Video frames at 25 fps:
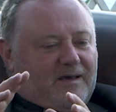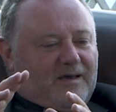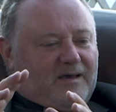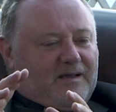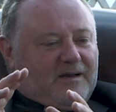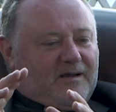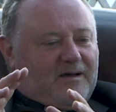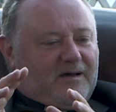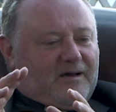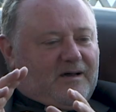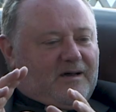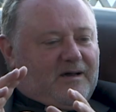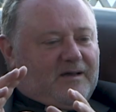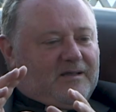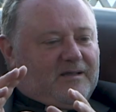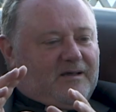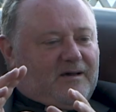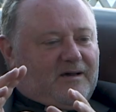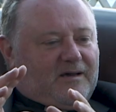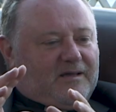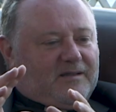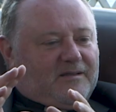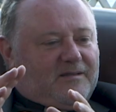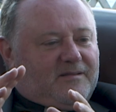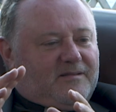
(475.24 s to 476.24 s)
And
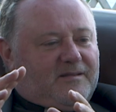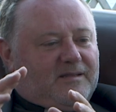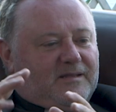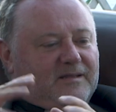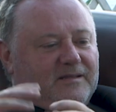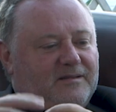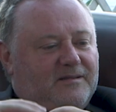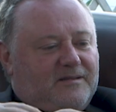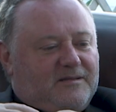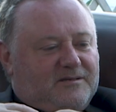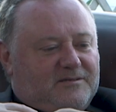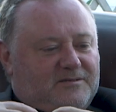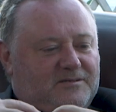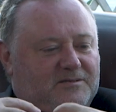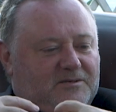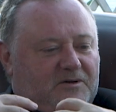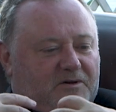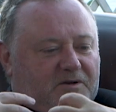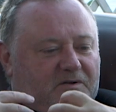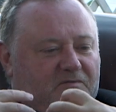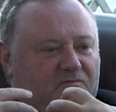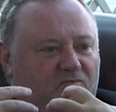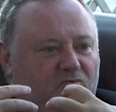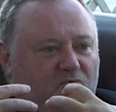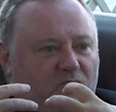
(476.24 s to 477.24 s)
I think this
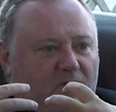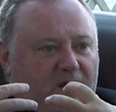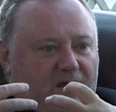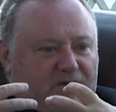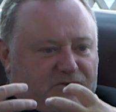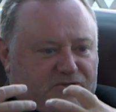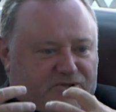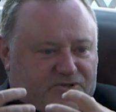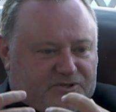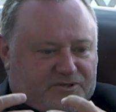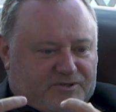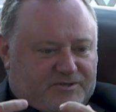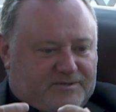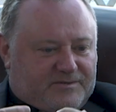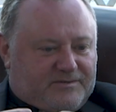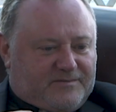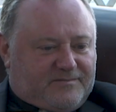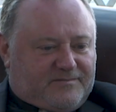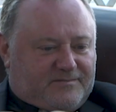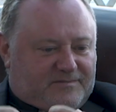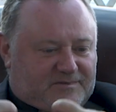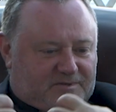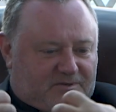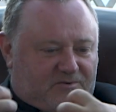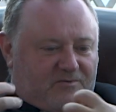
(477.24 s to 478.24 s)
kind of rush to
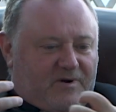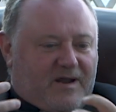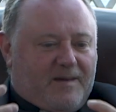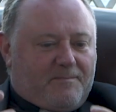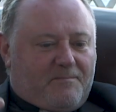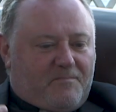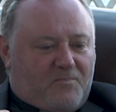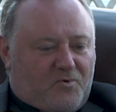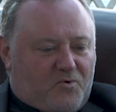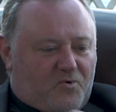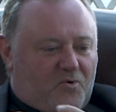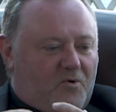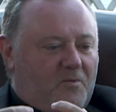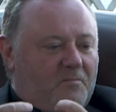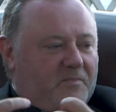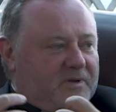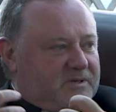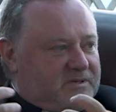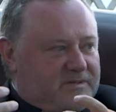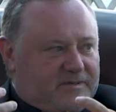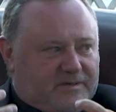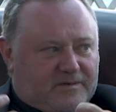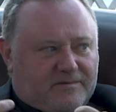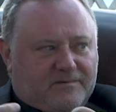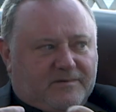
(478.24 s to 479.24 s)
grab more
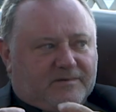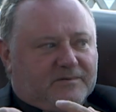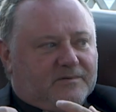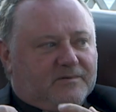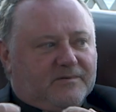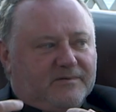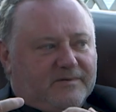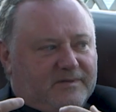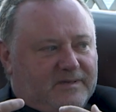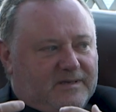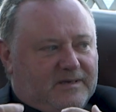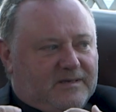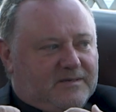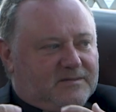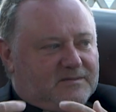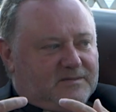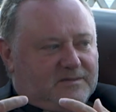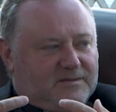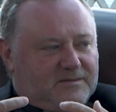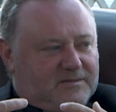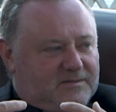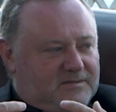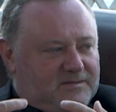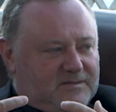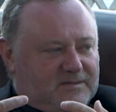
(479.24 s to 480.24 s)
material things
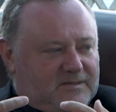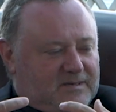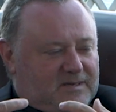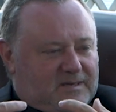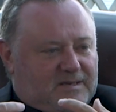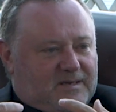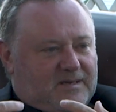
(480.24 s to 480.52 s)
is